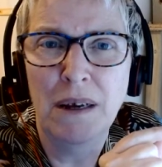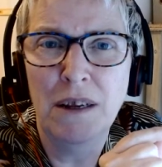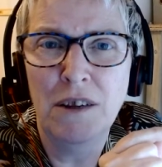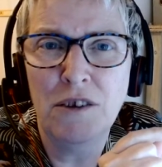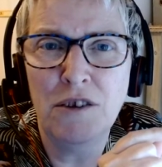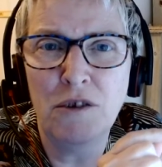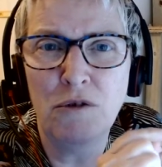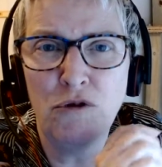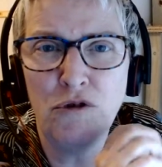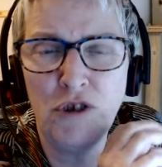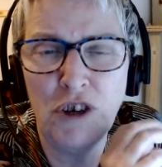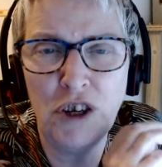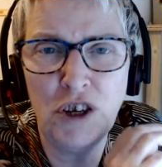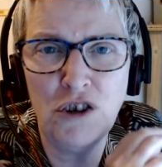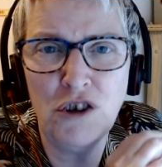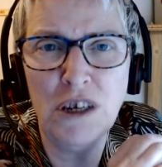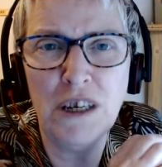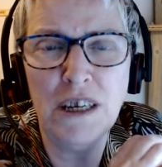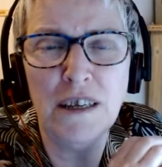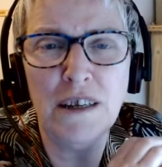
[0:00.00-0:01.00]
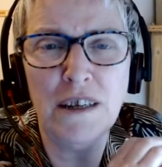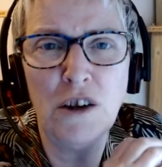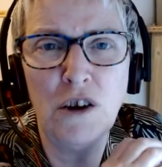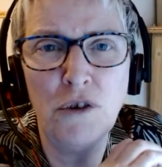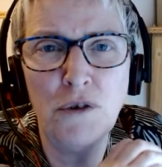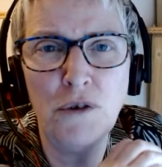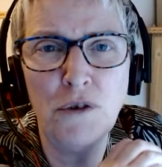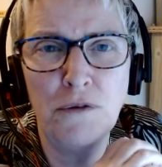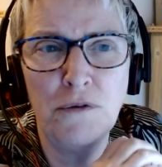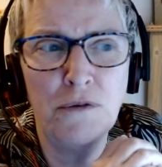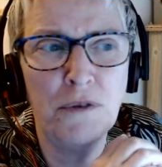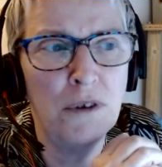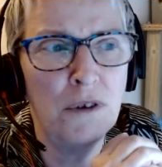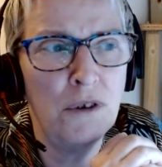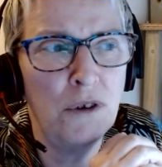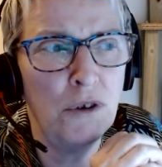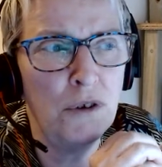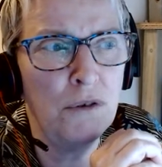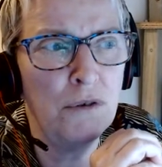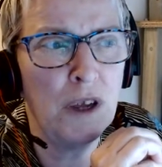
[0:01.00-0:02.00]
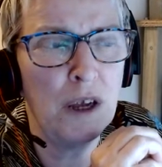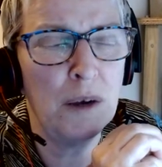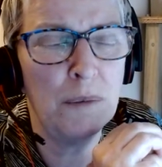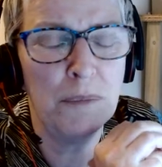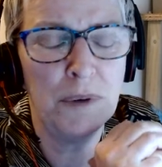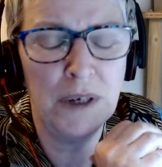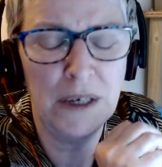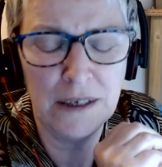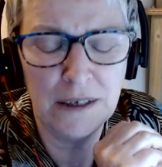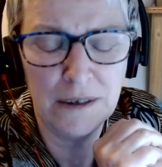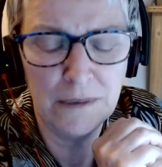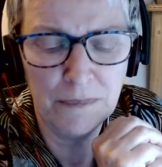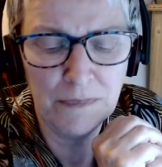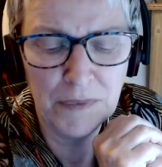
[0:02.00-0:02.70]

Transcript: So traditionally, in a lot of companies,